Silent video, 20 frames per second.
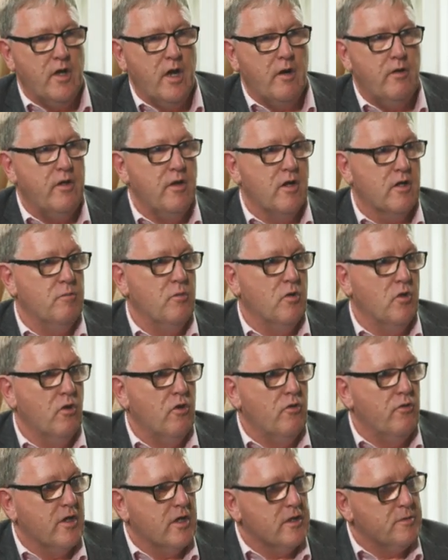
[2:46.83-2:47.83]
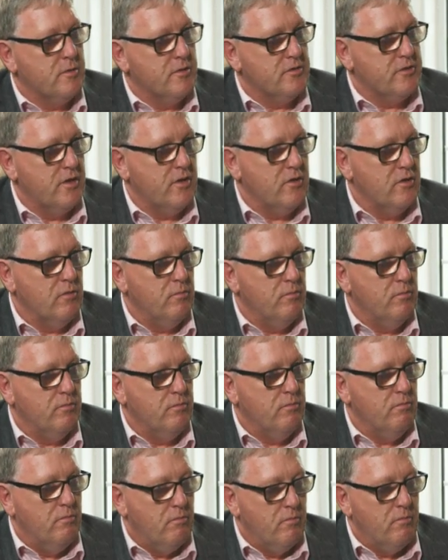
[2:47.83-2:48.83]
Downey and Dr. McCormack, I suppose, are the two
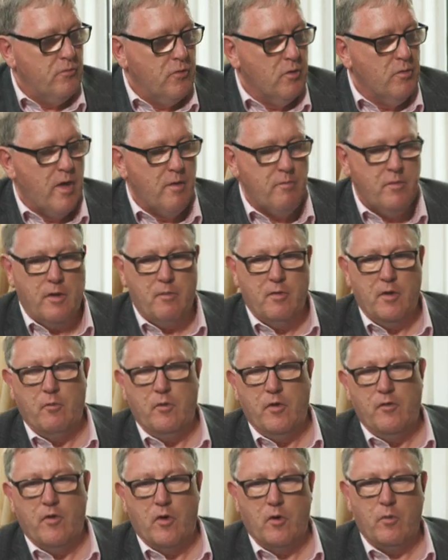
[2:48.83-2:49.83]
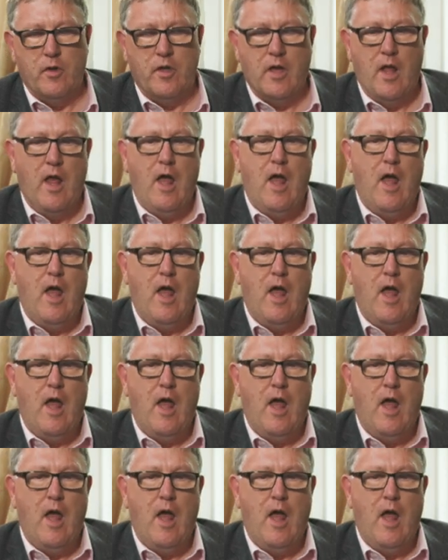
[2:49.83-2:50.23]
main people that we work with,